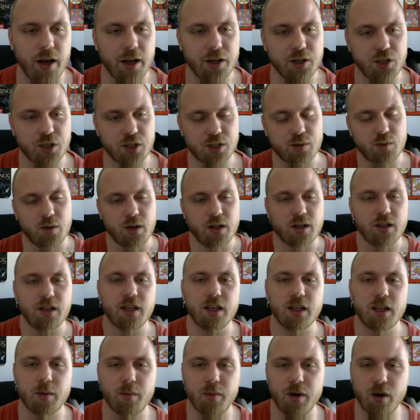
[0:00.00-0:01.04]
I just want to
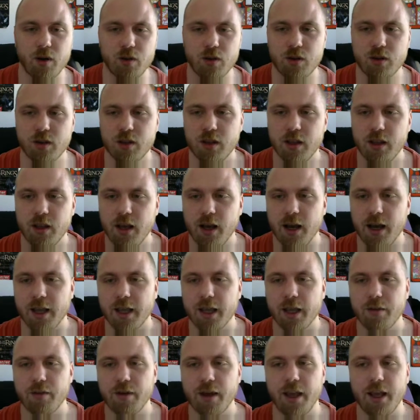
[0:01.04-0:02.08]
think about I
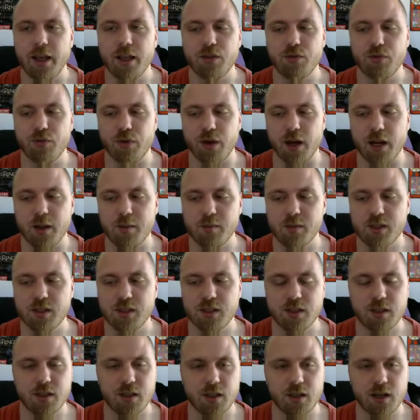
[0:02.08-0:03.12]
have 8
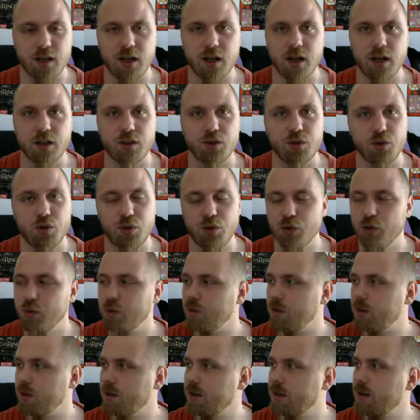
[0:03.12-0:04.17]
frames to do,